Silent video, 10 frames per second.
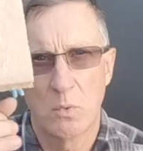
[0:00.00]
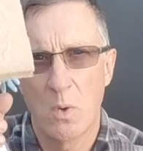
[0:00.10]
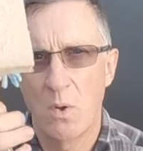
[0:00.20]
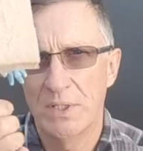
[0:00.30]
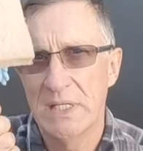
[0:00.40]

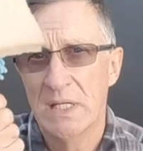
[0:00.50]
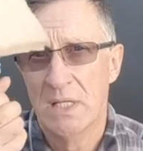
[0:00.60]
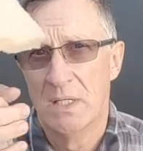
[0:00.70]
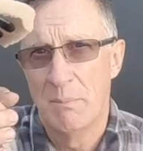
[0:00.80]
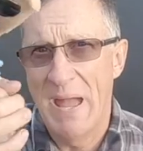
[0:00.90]
quality
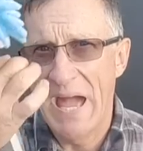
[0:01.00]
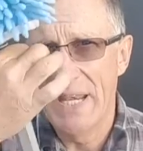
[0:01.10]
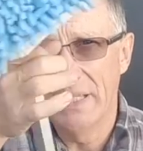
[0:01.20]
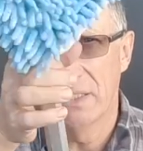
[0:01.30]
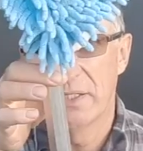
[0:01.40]

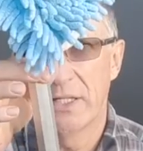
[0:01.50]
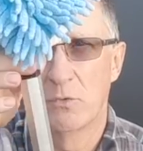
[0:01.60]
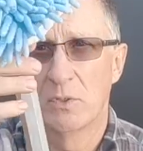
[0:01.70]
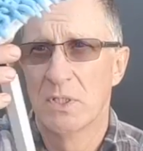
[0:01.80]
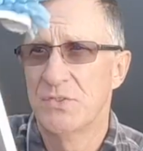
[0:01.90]
padding like
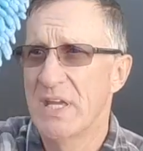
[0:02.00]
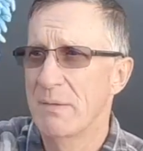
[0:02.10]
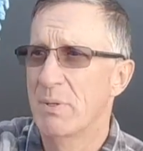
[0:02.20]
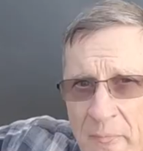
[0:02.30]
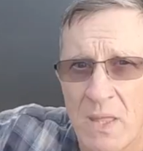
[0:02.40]
Gorilla
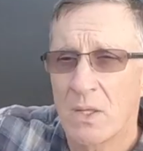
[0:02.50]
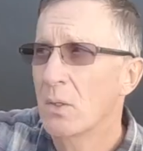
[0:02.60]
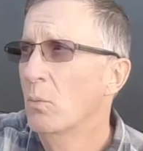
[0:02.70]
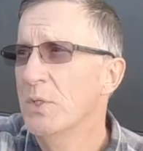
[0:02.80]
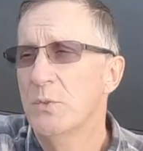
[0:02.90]
Tape.
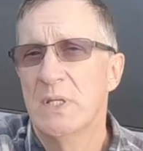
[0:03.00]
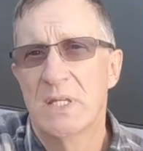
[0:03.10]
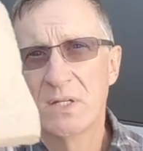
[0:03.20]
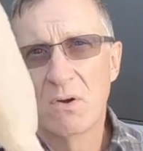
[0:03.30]
When you hit an